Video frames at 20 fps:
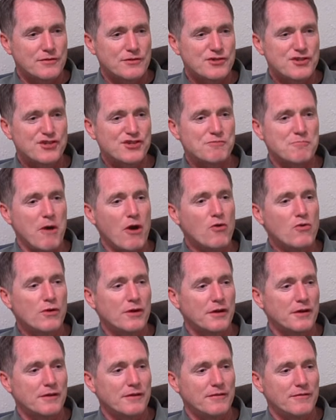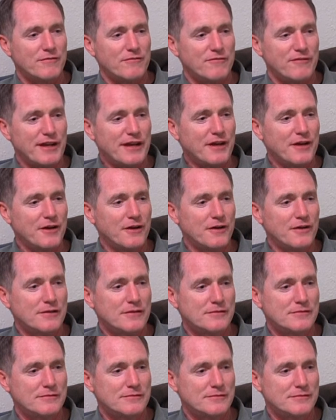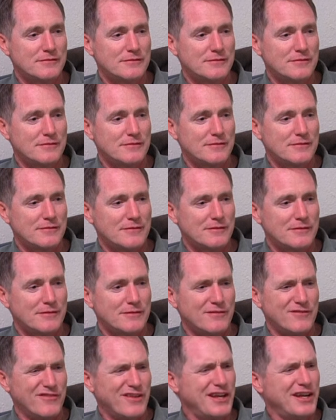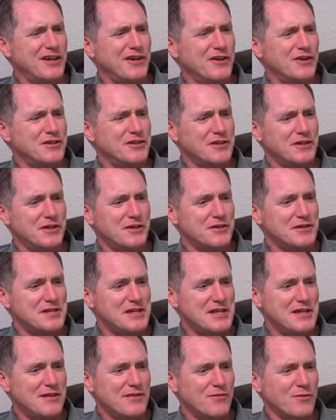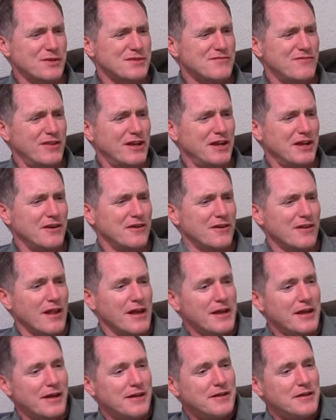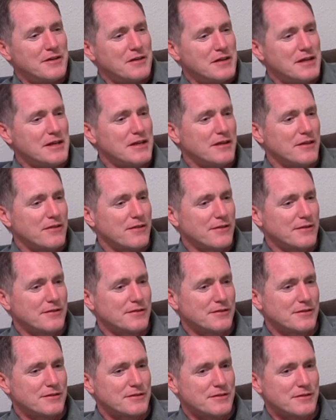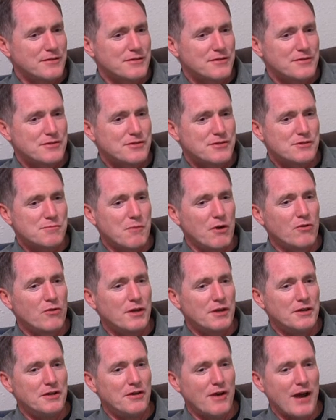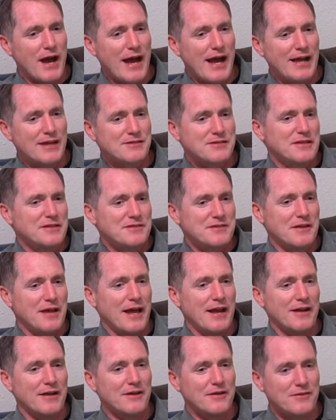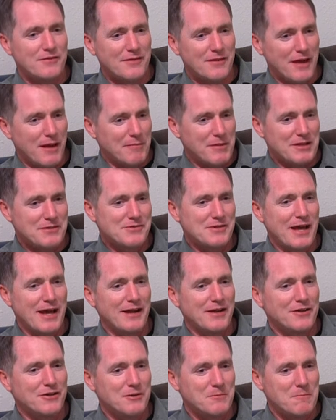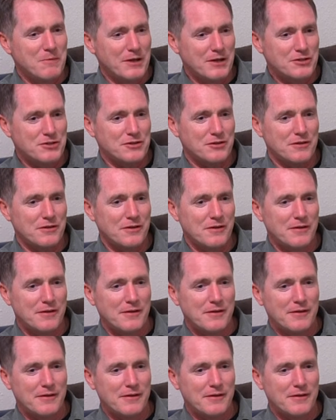Smoke, vinegar, vinegar to your teeth. What's vinegar like on your teeth? smoke in your eyes. It's not a good, I mean, it's not a good picture.